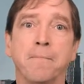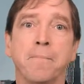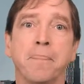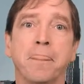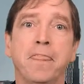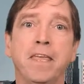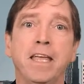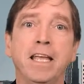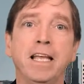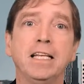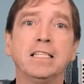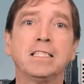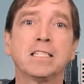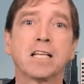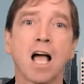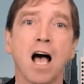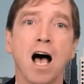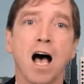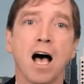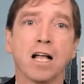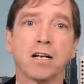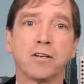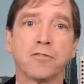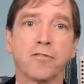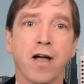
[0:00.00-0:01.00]
These
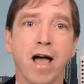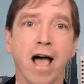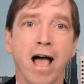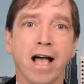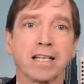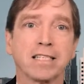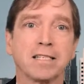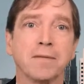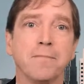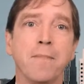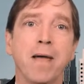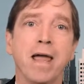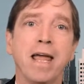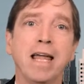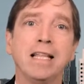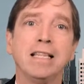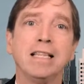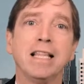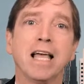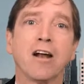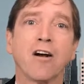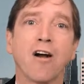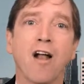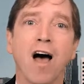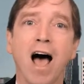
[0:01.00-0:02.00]
contracts
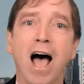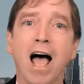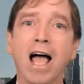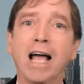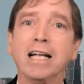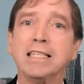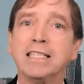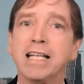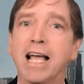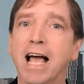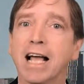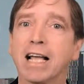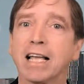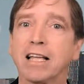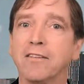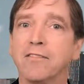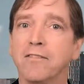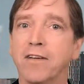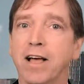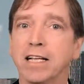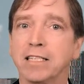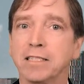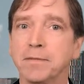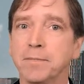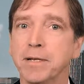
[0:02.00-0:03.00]
made their high-tech
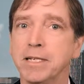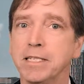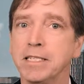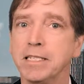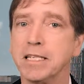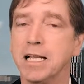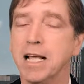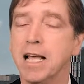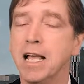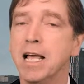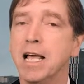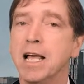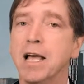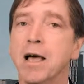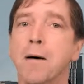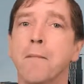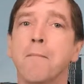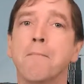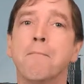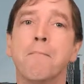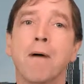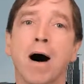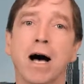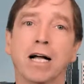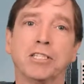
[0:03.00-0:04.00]
investments
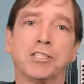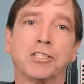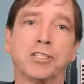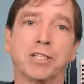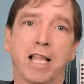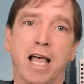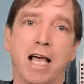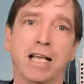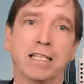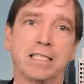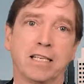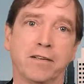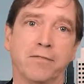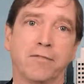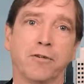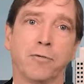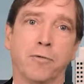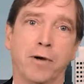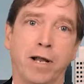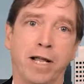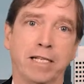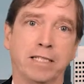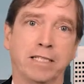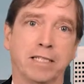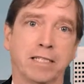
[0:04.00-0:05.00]
much less of a
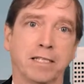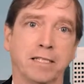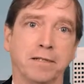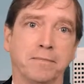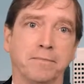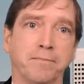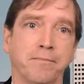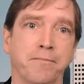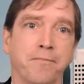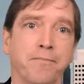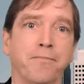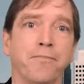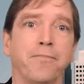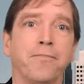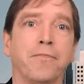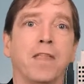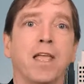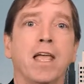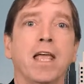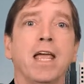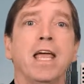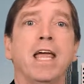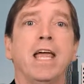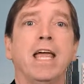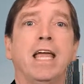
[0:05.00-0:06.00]
risk.
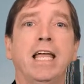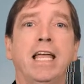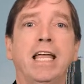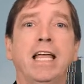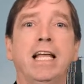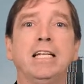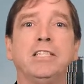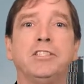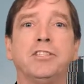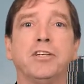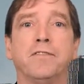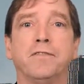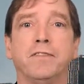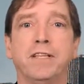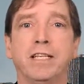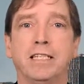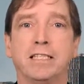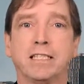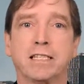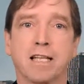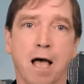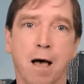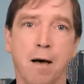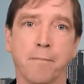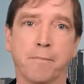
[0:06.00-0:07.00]
Each of
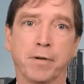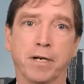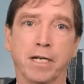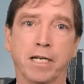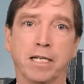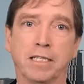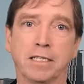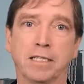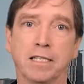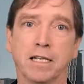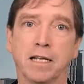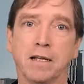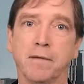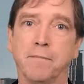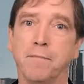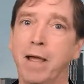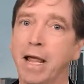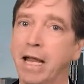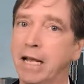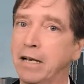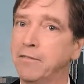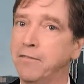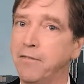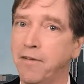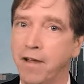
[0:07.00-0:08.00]
these companies
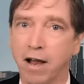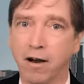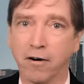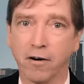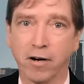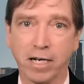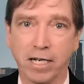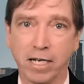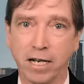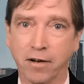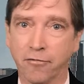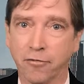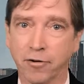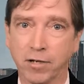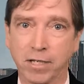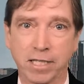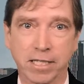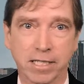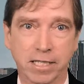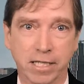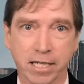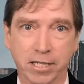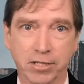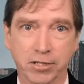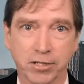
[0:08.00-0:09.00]
made very different
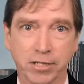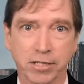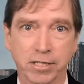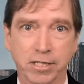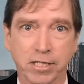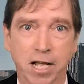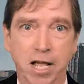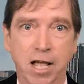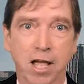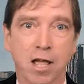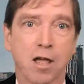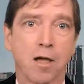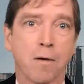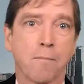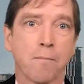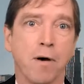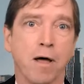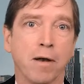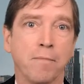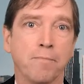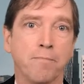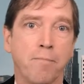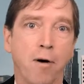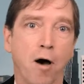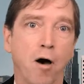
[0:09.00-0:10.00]
decisions,
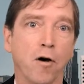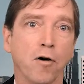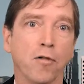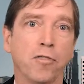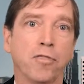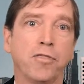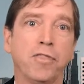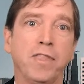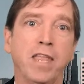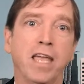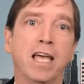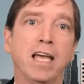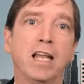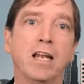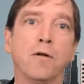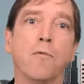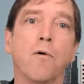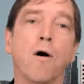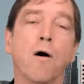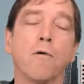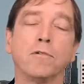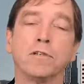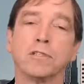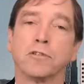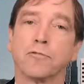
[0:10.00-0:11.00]
but both did
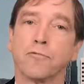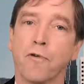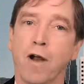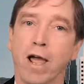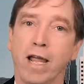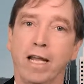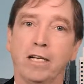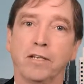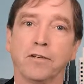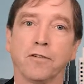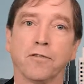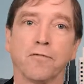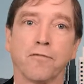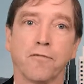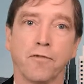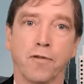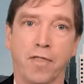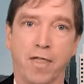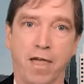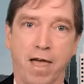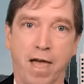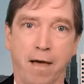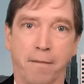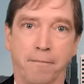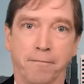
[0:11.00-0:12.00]
what was right for
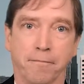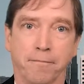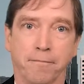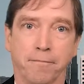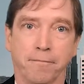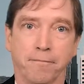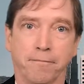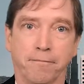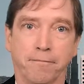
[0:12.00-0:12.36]
them.